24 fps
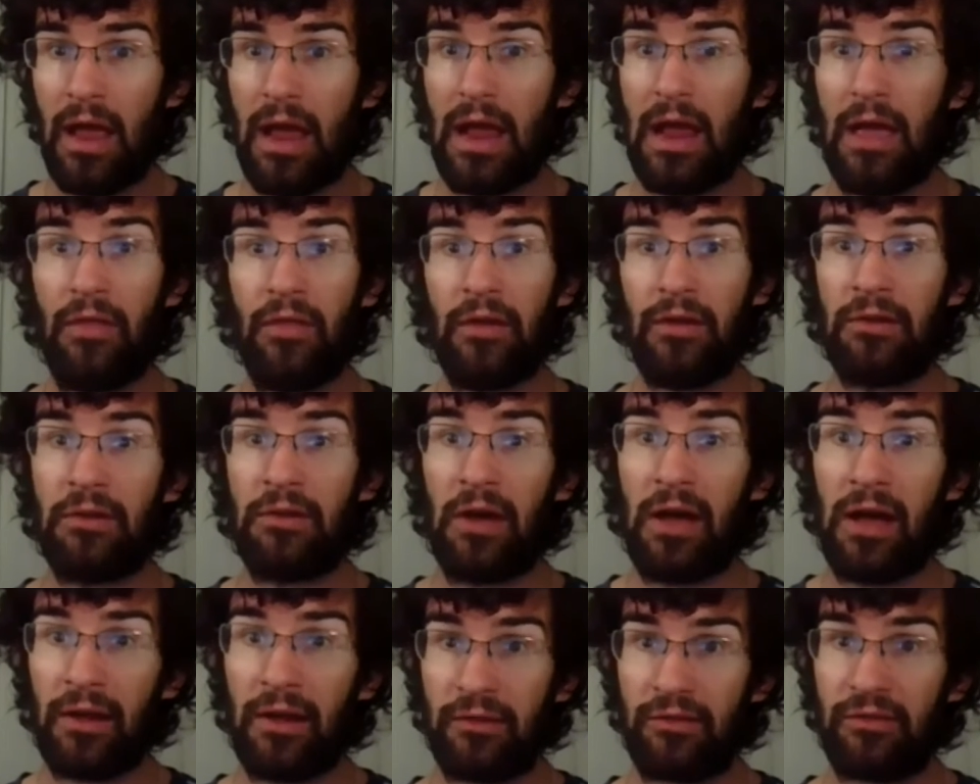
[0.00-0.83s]
And the
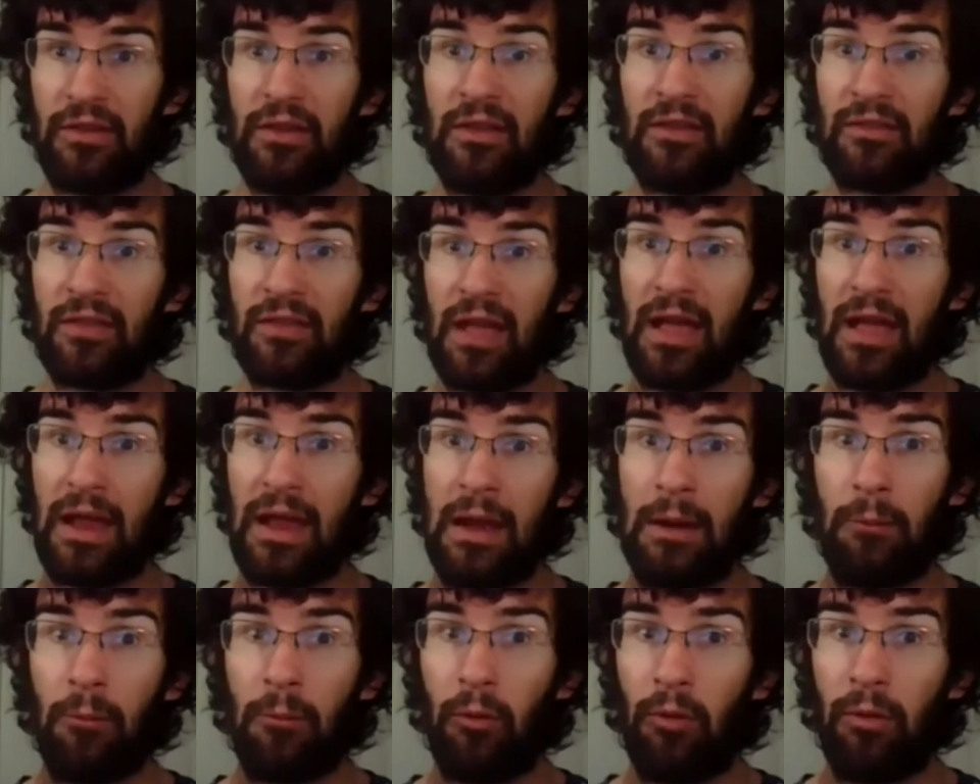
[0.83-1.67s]
dog sees that,
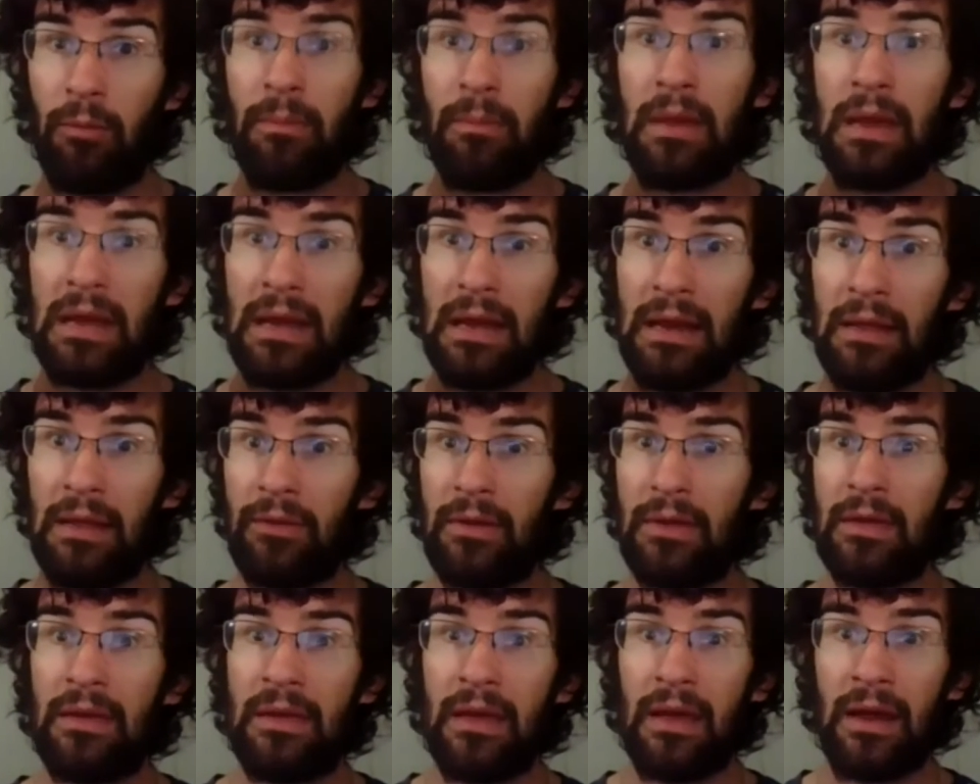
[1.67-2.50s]
it will immediately